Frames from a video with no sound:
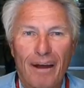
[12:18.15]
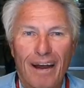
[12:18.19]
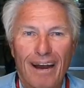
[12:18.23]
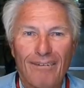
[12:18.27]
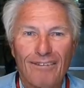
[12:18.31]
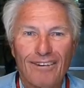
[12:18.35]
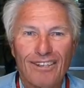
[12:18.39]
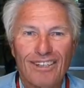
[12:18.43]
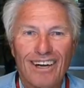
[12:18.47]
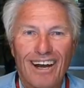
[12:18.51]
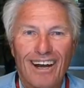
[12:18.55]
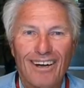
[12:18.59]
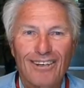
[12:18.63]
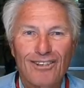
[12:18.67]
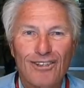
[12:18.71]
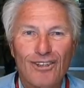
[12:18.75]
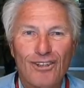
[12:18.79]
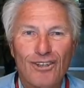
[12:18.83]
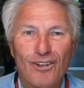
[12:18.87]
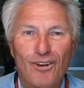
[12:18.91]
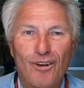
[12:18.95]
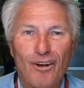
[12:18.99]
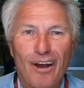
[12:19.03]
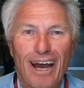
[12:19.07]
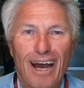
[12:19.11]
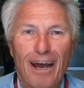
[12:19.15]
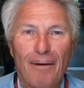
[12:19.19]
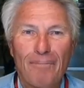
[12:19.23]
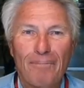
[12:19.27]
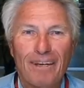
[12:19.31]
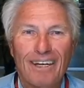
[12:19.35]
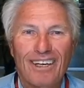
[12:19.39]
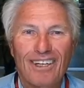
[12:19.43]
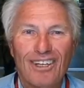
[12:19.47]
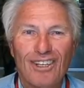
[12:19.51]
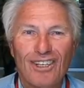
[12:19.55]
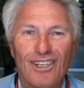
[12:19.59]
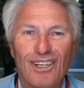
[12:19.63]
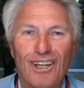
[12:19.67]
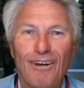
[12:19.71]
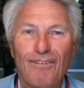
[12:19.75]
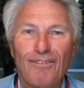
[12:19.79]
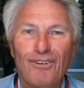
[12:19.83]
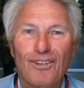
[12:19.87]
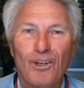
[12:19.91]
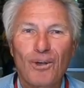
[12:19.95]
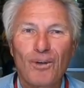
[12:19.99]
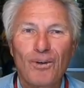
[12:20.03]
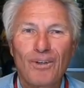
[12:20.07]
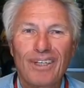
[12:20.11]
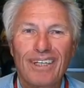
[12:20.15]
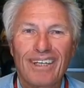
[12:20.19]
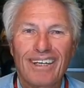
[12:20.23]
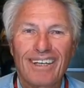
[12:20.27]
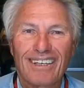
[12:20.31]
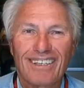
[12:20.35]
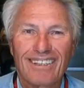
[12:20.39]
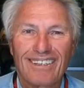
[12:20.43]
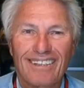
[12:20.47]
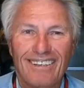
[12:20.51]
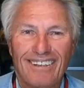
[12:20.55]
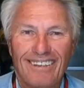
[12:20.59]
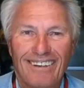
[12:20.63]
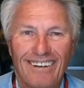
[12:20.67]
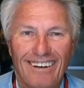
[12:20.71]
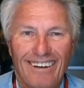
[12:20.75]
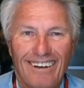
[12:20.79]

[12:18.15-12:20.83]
My advertisers are so happy. I just love doing this.